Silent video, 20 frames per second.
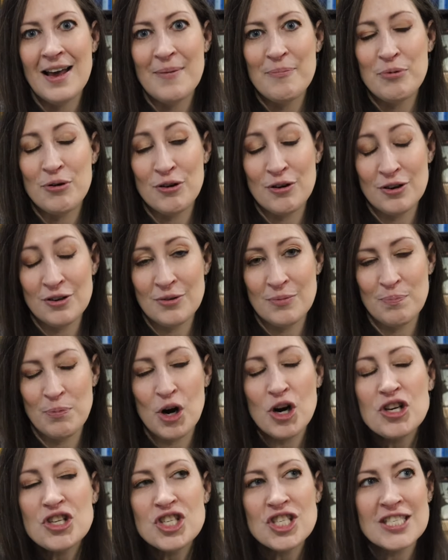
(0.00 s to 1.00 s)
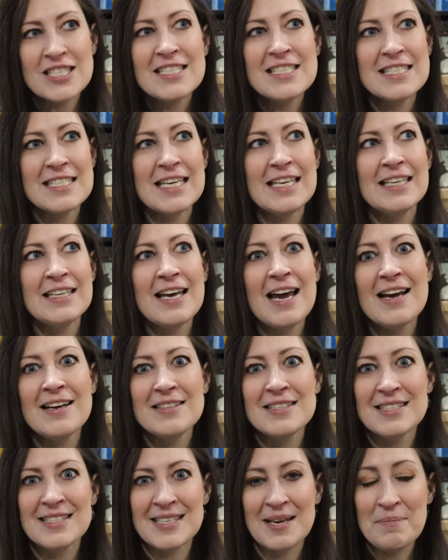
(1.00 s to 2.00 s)
purchasing
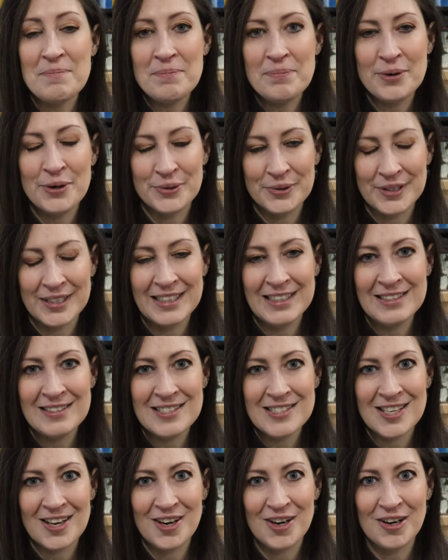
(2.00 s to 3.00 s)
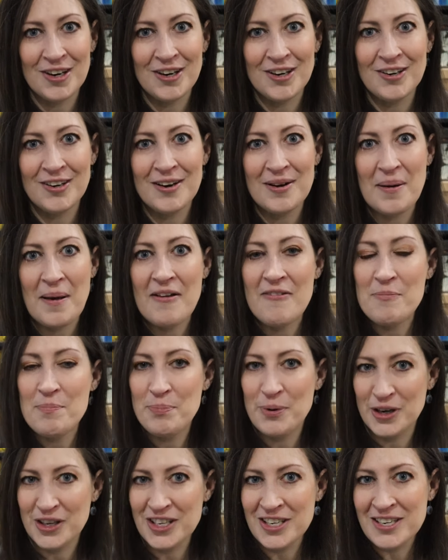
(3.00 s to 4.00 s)
at some point her
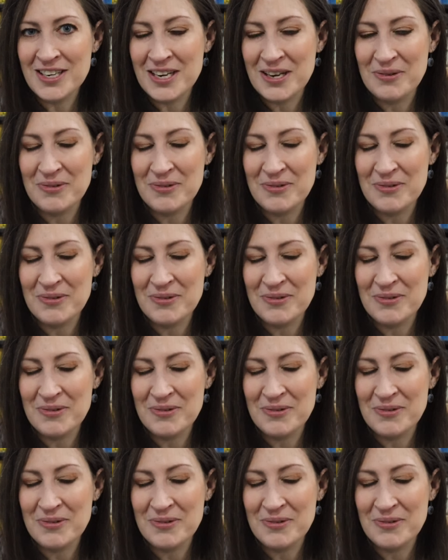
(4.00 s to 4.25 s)
book,